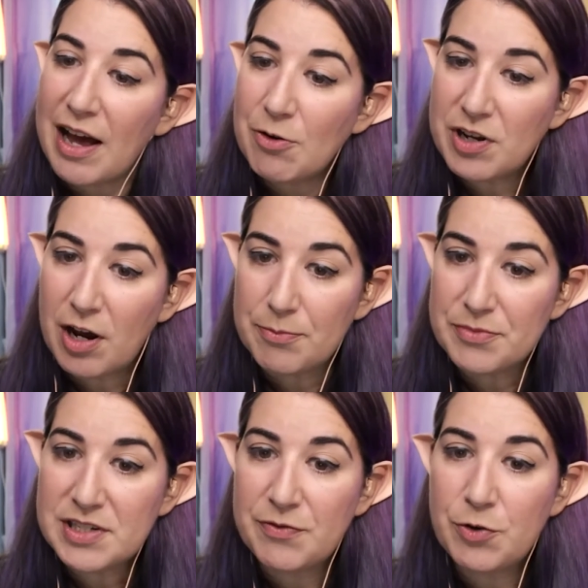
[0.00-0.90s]

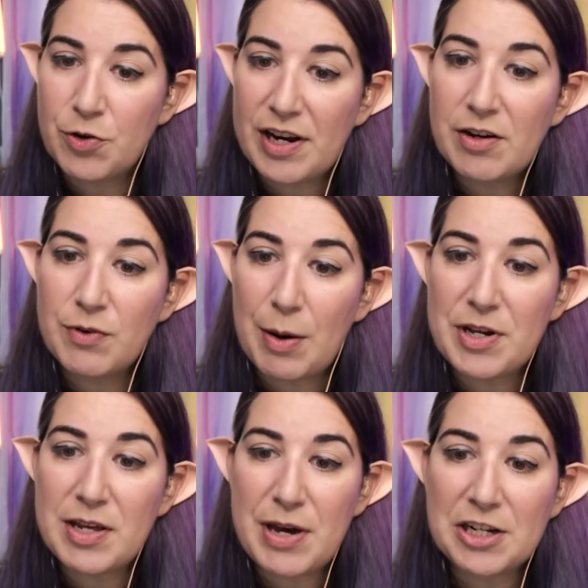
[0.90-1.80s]
outcomes. If you create a
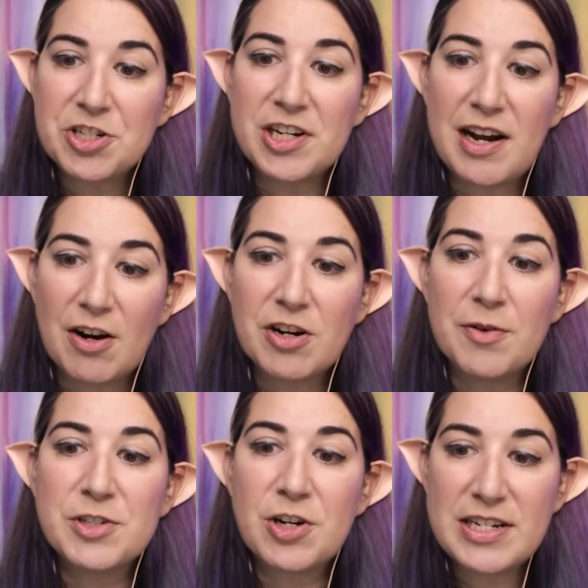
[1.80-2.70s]
remedy matching an
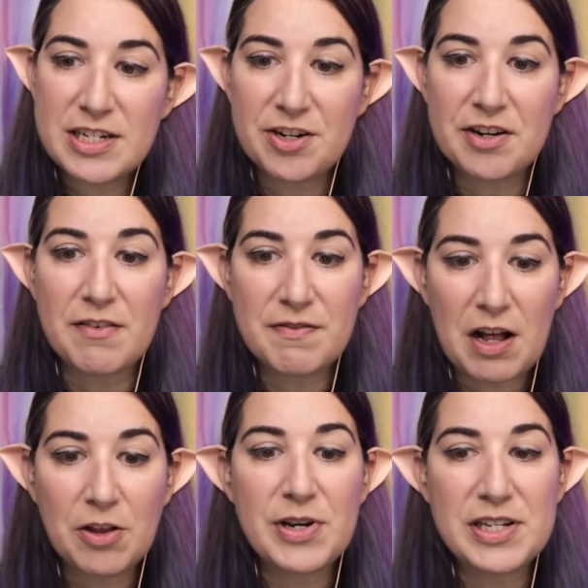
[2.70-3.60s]
outcomes criteria,
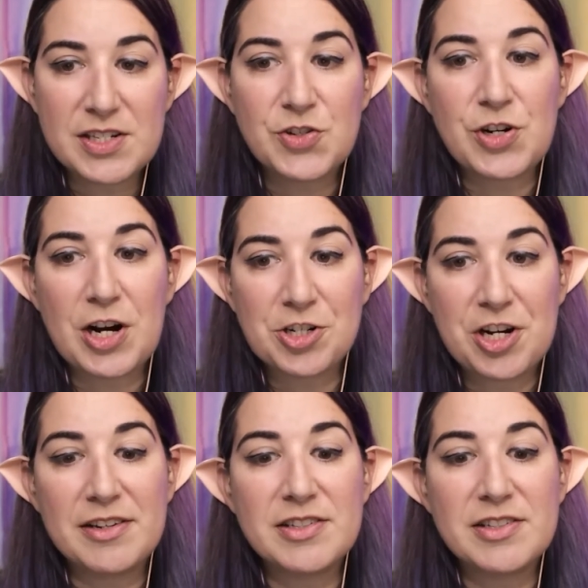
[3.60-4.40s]
follow its instructions.